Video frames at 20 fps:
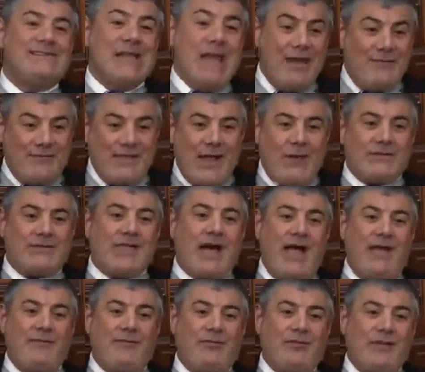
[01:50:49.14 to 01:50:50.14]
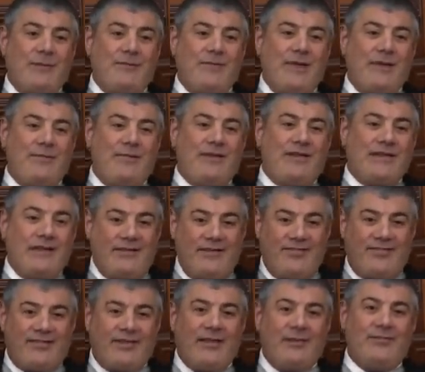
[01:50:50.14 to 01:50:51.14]
You have now time for the baby that
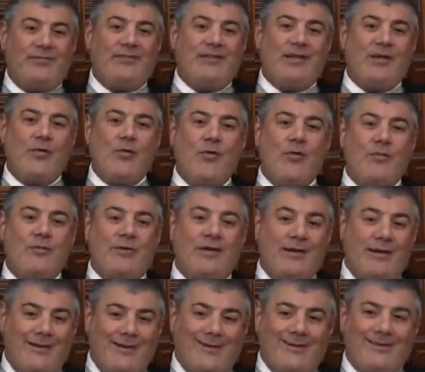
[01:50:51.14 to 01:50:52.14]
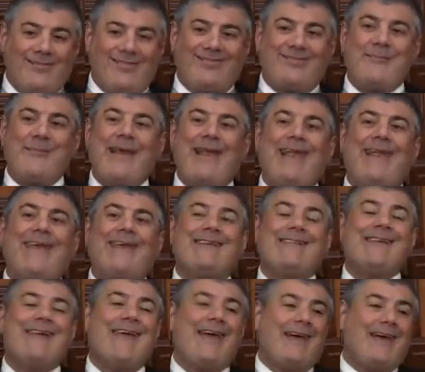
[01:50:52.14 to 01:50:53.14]
he screams in a room, uh,
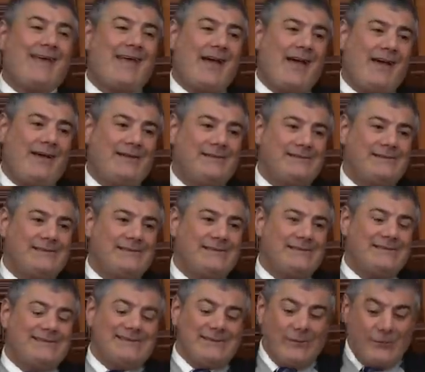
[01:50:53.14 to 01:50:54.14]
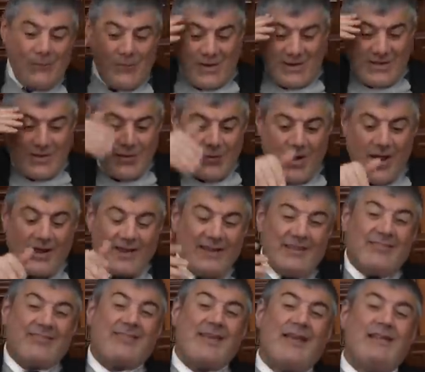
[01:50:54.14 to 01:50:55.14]
smelling the area, when you are
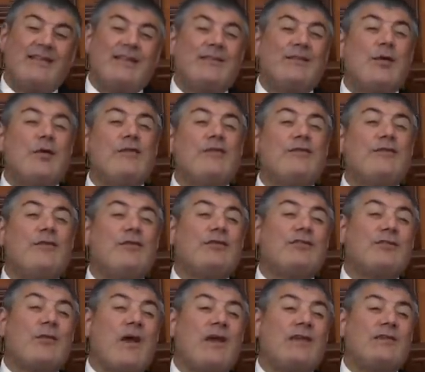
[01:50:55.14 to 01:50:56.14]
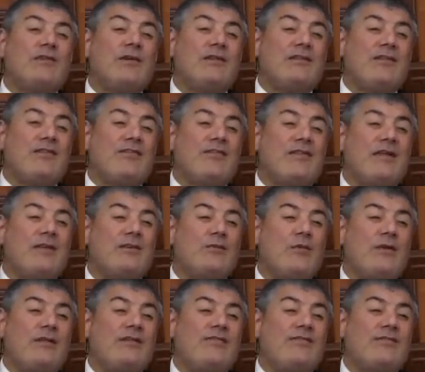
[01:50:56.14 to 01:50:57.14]
inside the Tosfot trying to understand
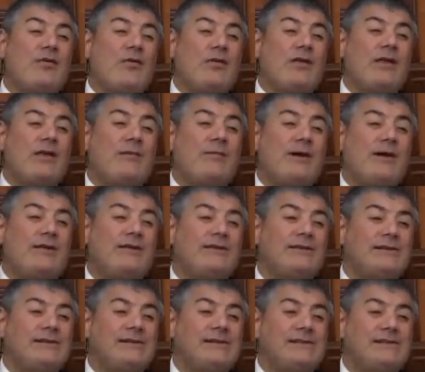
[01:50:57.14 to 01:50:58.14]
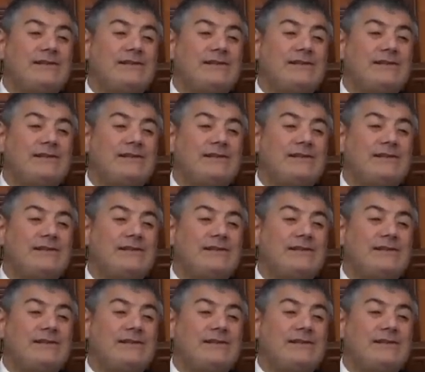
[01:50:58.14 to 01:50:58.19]
what he's talking about.